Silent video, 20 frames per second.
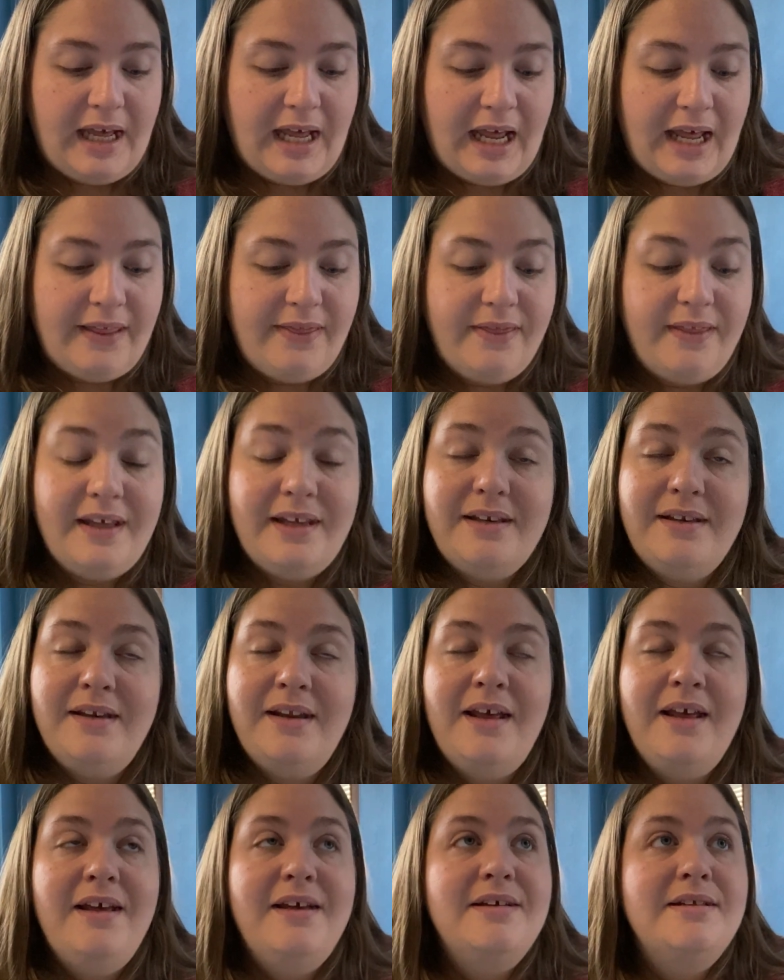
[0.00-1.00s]
and
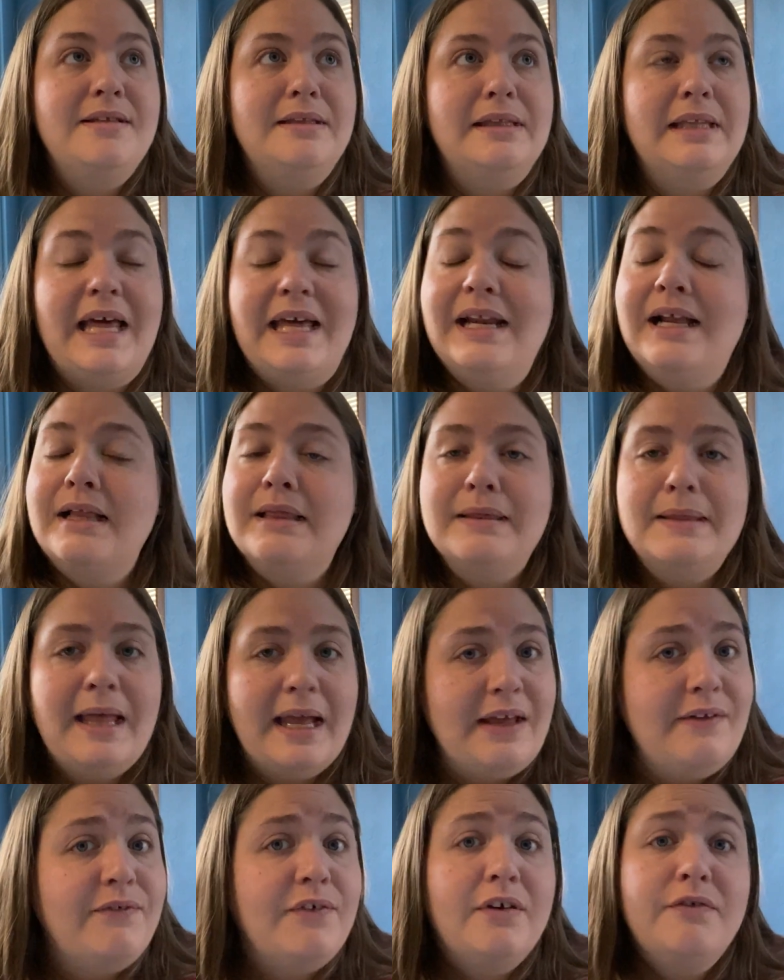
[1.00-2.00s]
then led a
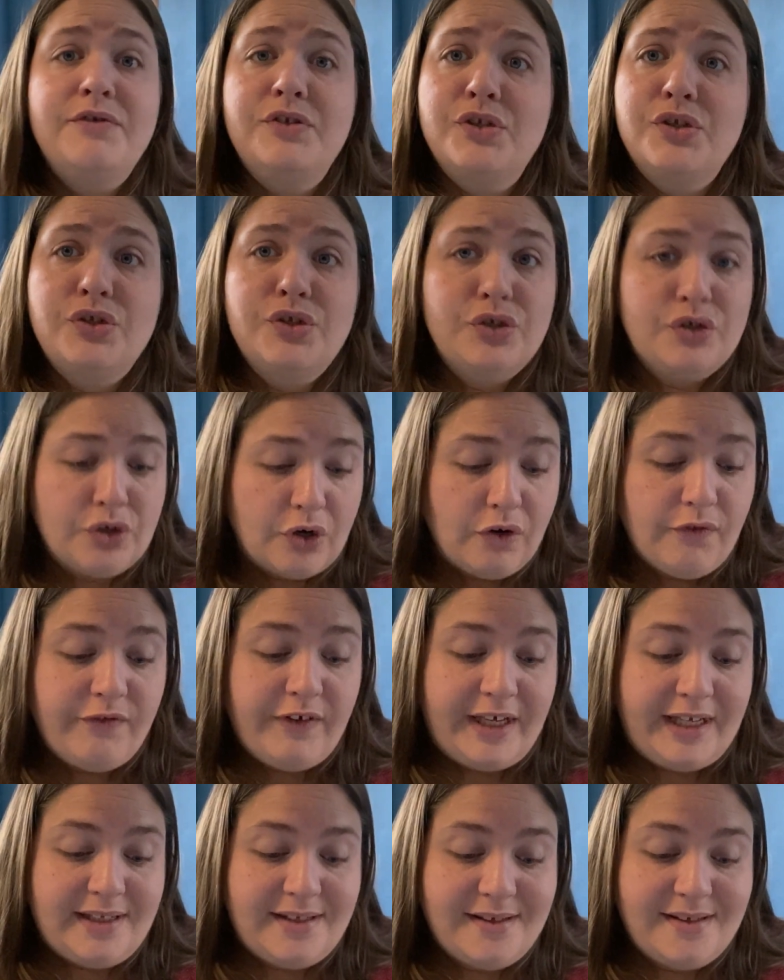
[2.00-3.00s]
life of
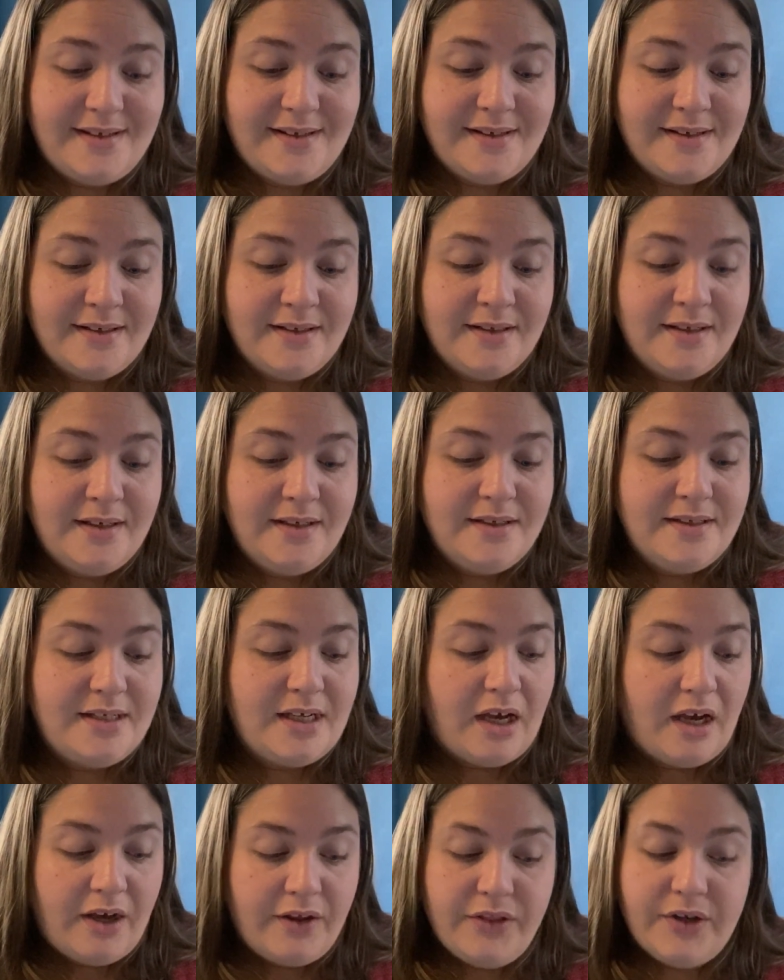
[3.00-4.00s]
service
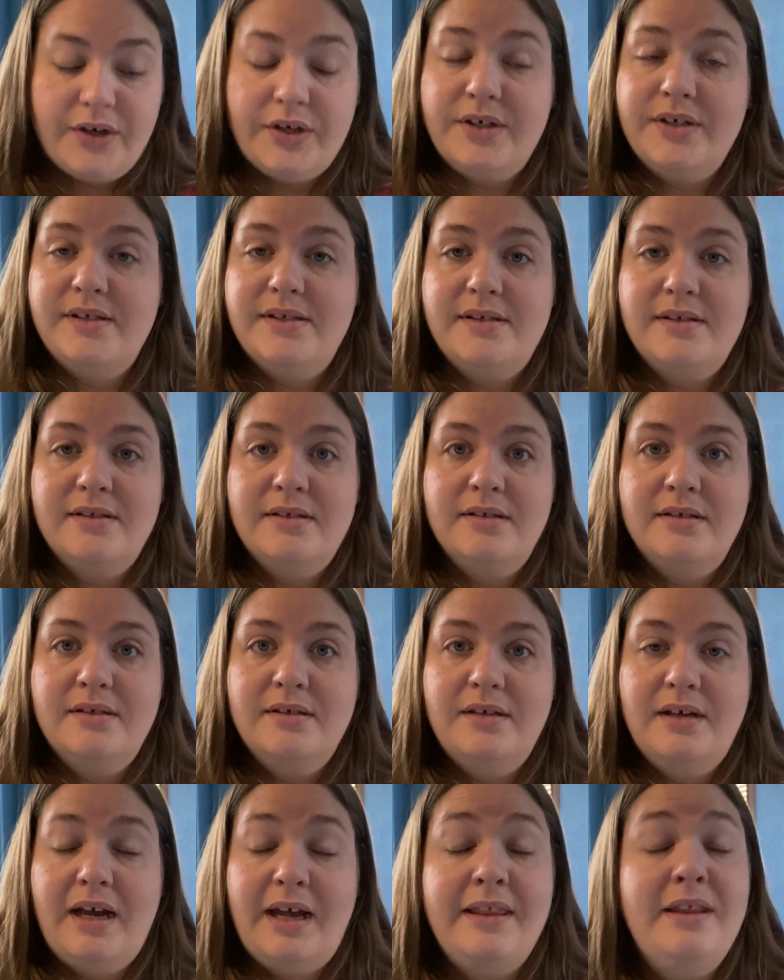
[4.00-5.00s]
to others
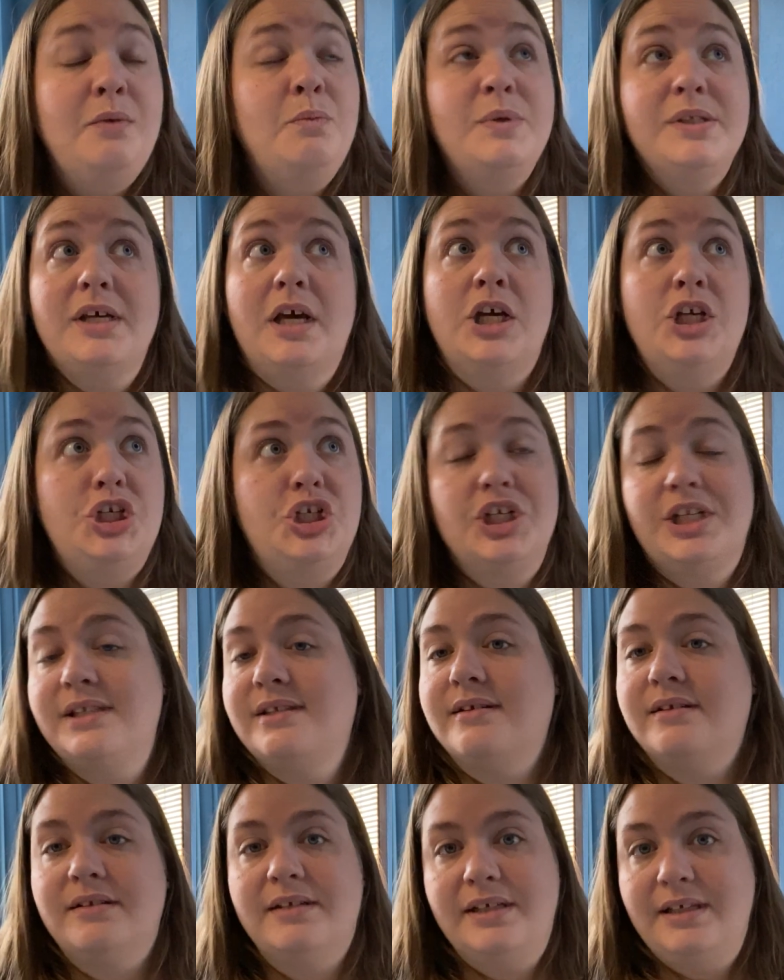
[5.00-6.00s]
and then was
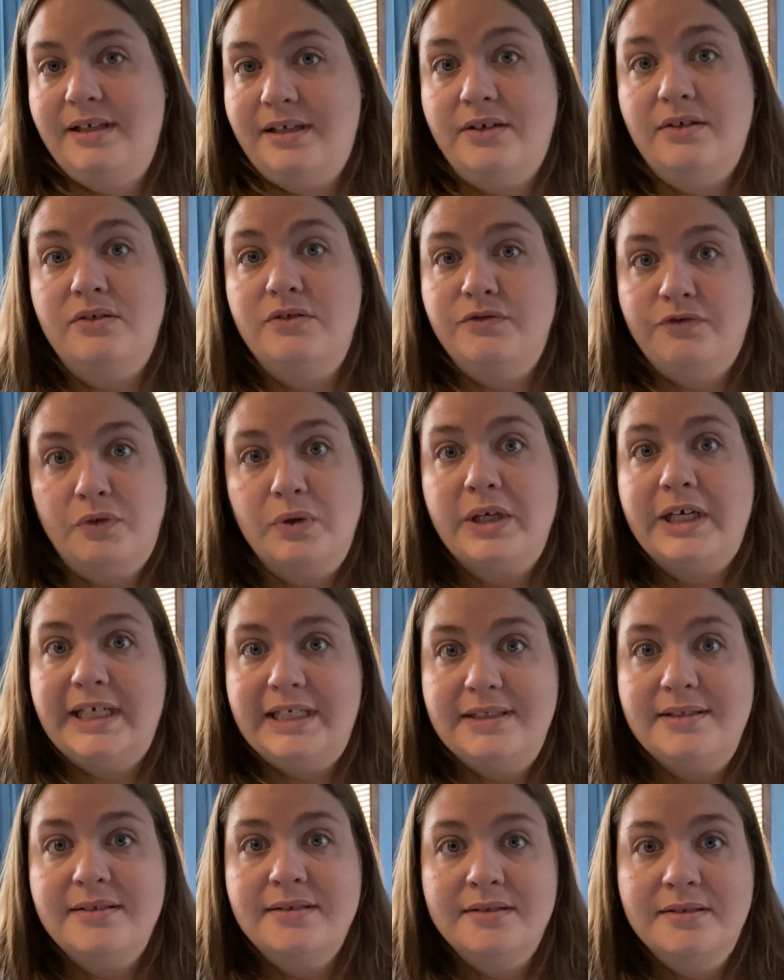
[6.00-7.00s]
unjustly killed for it.